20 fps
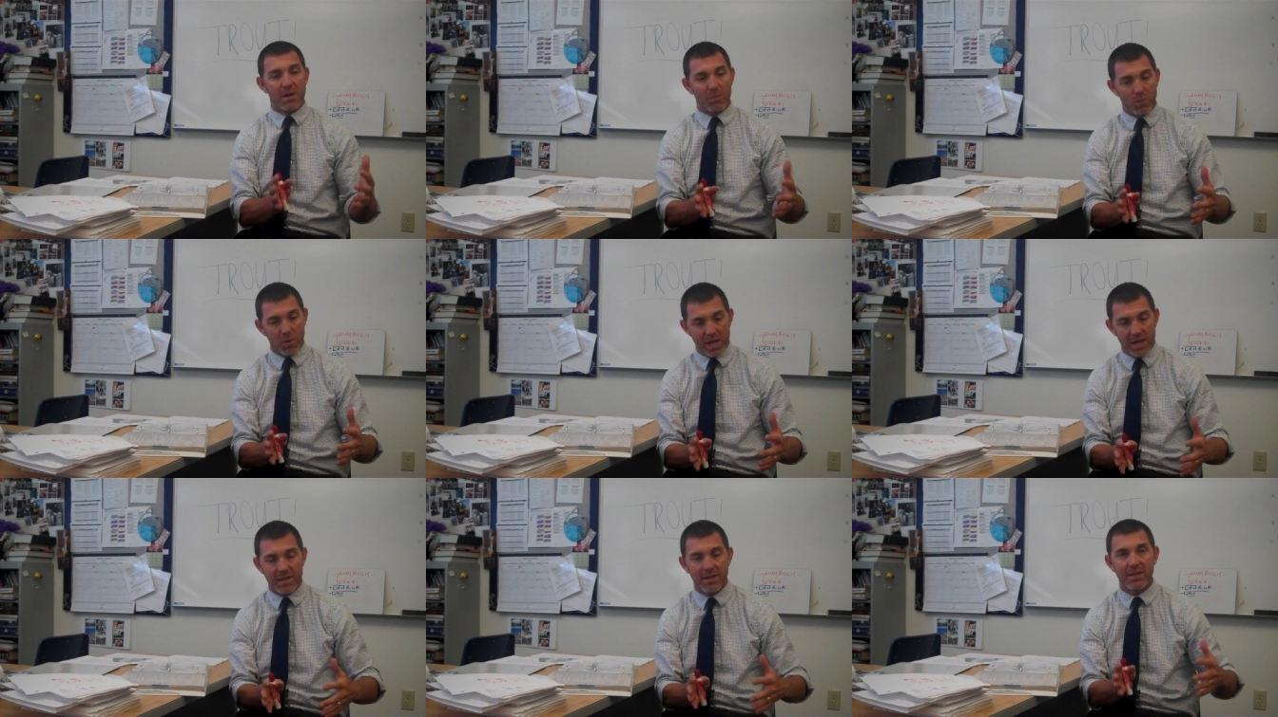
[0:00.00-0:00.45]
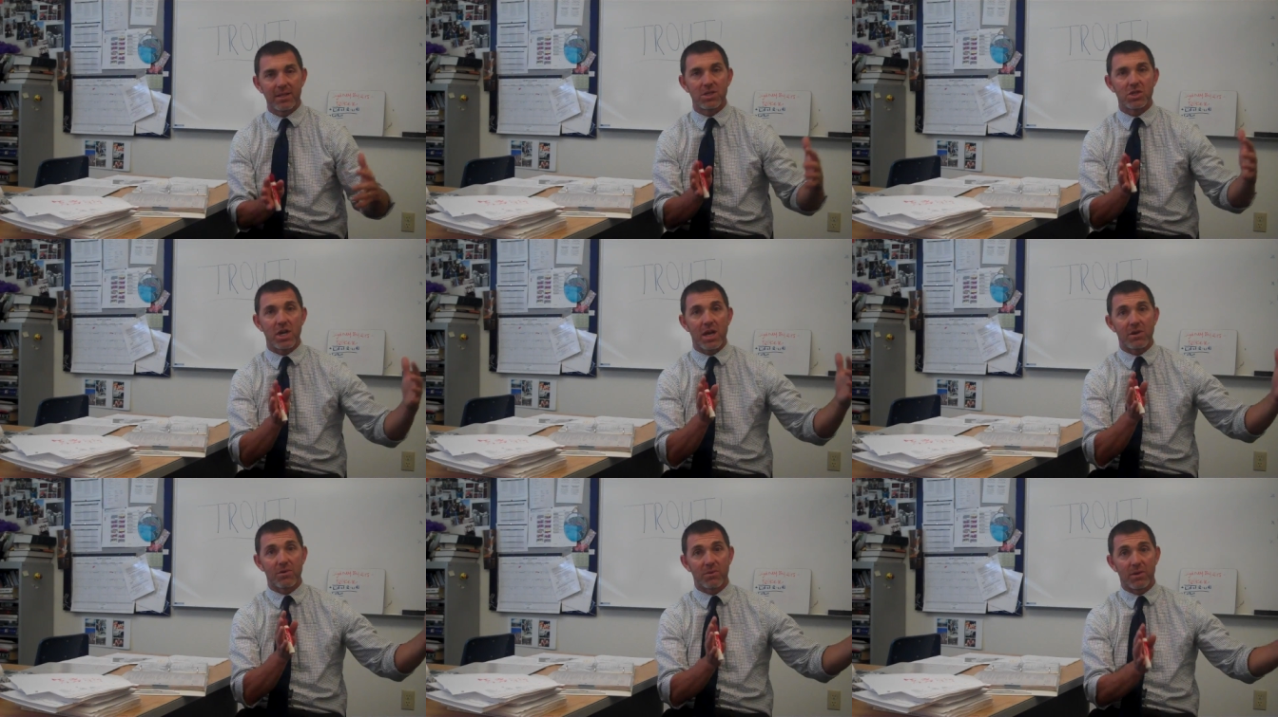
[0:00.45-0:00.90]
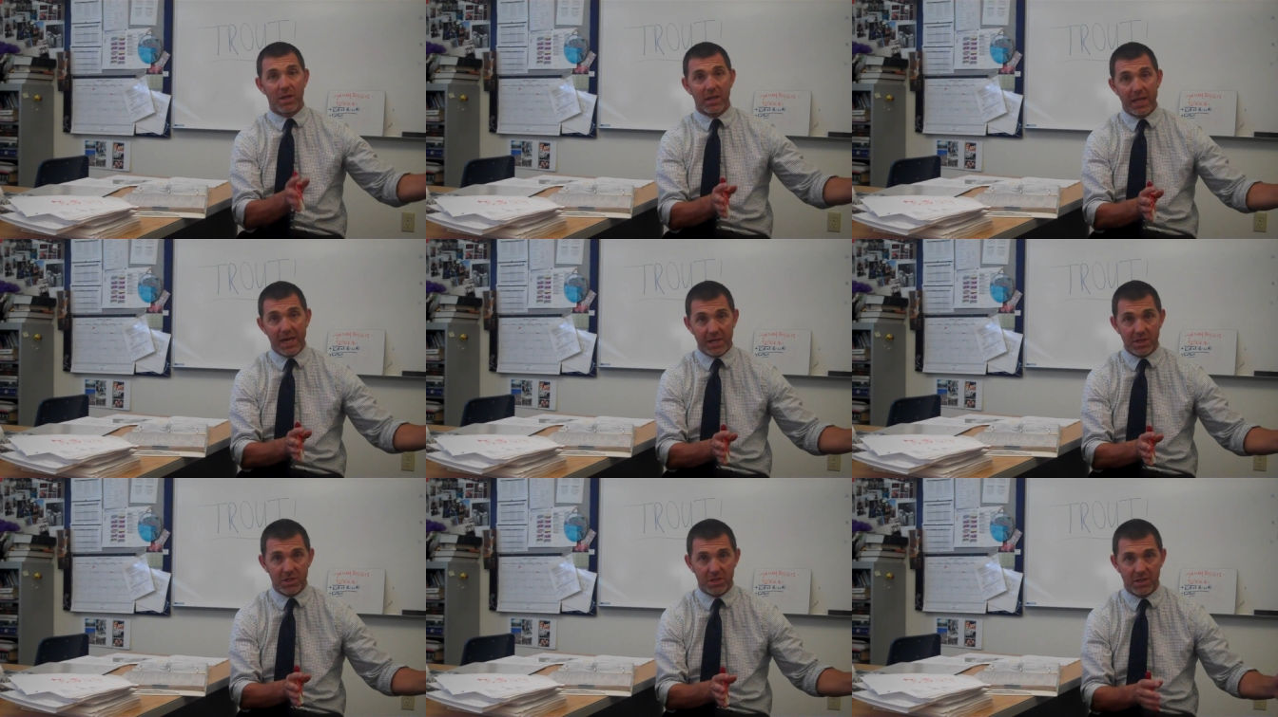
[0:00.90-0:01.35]
and win the general
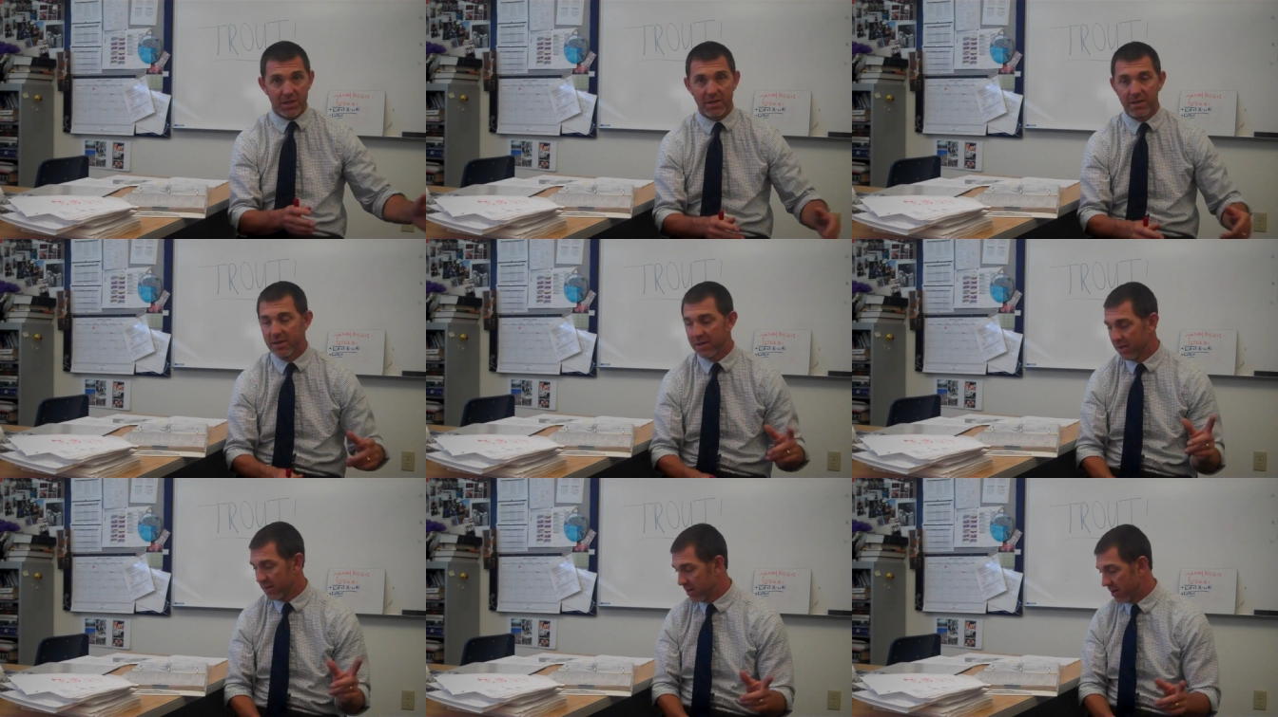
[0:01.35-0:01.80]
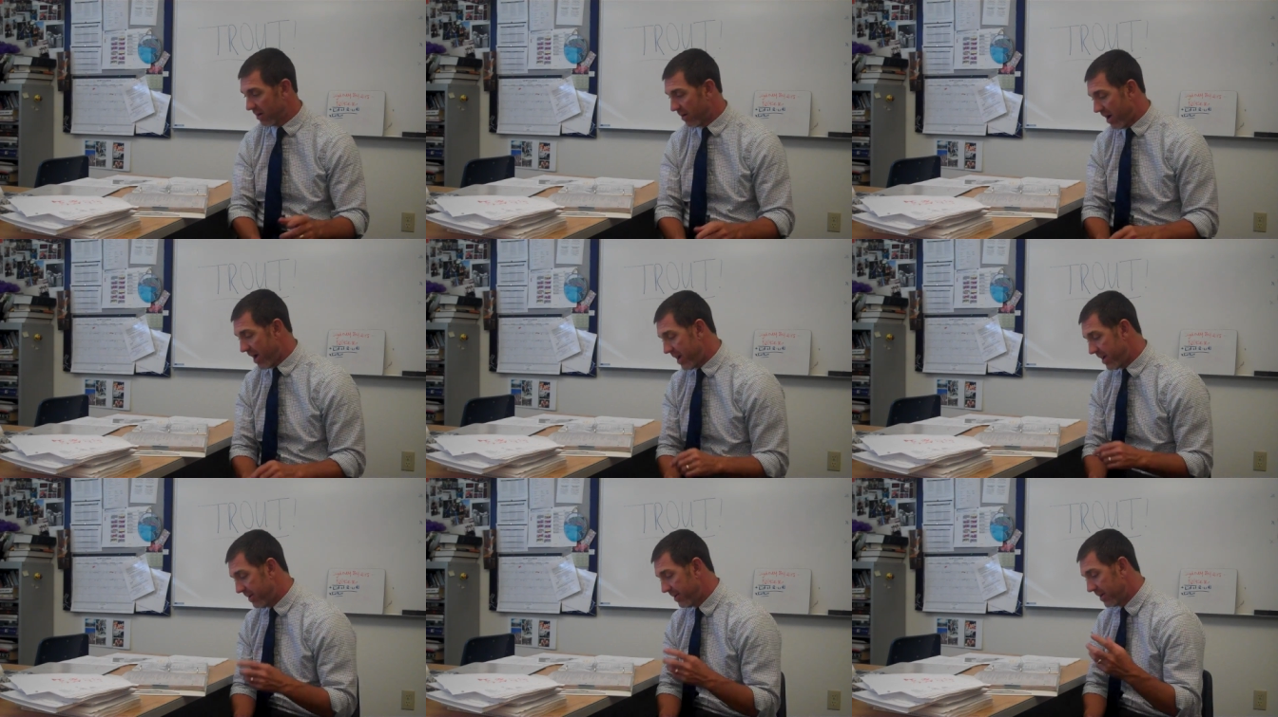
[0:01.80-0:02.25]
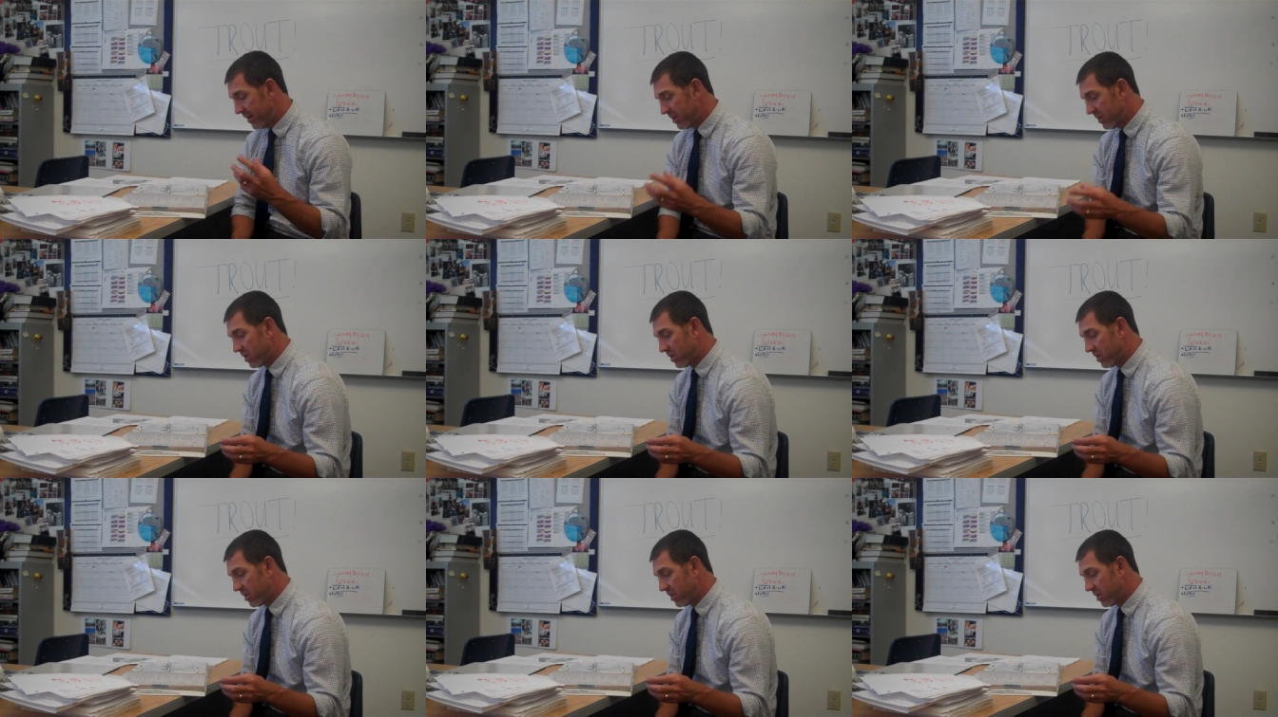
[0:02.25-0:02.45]
election. All right?